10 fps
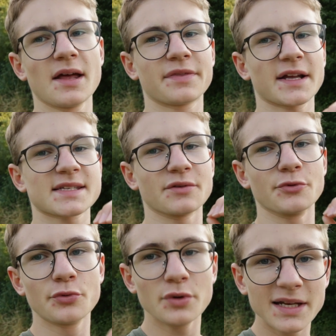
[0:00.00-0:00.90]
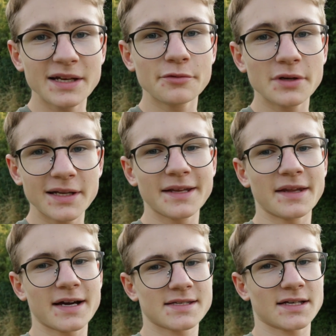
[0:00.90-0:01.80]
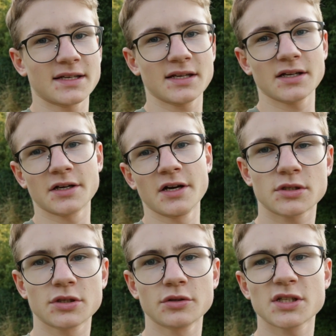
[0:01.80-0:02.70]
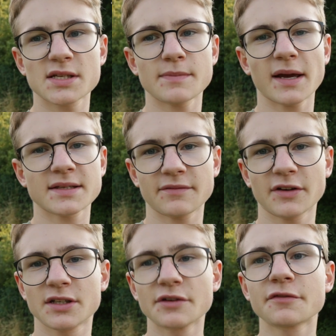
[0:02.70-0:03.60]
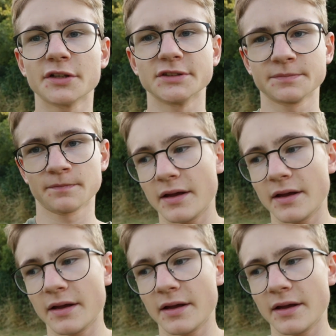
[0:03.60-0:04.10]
that's a really nice idea to just make something different.